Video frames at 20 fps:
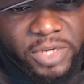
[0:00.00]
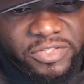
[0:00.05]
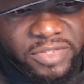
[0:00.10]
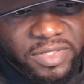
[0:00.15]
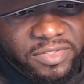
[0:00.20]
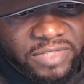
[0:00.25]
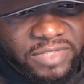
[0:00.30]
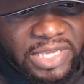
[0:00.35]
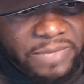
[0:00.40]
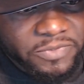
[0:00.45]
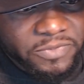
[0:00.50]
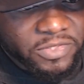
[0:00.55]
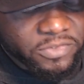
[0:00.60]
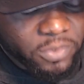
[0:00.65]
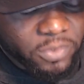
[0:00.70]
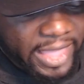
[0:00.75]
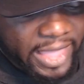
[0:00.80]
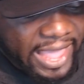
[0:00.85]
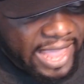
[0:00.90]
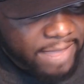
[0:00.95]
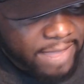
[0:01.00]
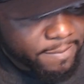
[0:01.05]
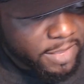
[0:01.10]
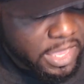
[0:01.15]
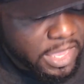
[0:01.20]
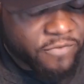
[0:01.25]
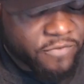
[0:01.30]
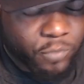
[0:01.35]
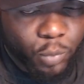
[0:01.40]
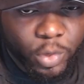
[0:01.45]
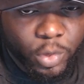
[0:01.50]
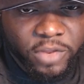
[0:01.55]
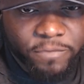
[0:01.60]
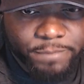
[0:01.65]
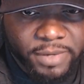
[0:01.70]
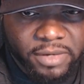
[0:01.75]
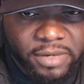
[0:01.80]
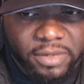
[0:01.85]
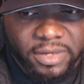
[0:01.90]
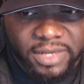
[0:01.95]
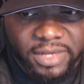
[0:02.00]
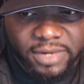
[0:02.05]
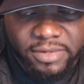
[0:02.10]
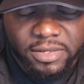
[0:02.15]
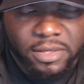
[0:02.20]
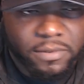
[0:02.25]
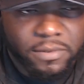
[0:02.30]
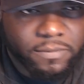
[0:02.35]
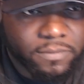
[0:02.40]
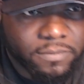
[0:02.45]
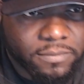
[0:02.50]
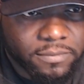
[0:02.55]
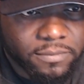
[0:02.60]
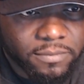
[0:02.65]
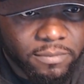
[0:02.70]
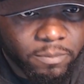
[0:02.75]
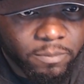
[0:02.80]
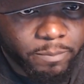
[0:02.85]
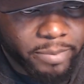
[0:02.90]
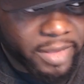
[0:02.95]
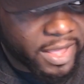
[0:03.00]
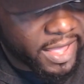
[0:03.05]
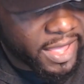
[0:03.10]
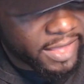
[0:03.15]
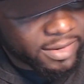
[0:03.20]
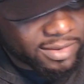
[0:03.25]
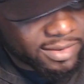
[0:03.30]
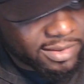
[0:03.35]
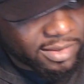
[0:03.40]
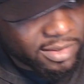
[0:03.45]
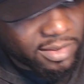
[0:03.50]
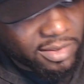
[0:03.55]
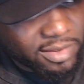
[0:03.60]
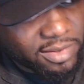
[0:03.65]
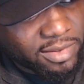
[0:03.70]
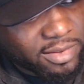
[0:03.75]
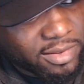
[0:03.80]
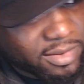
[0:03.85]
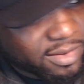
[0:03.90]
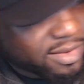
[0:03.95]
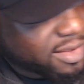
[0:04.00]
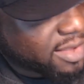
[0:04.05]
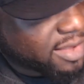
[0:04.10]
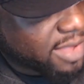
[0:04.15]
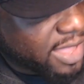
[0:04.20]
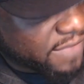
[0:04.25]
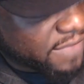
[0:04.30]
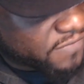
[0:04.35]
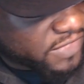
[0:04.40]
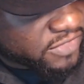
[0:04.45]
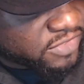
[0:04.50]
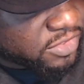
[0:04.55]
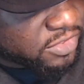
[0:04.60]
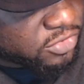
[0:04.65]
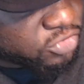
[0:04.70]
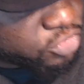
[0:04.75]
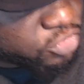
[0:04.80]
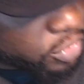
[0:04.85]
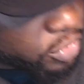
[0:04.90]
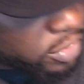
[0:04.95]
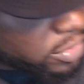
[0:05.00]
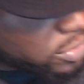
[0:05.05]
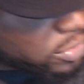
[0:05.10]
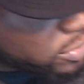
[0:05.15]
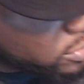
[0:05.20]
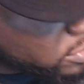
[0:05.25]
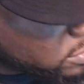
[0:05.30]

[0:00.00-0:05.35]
it seems as though the IBF would have been lenient. But if this is true,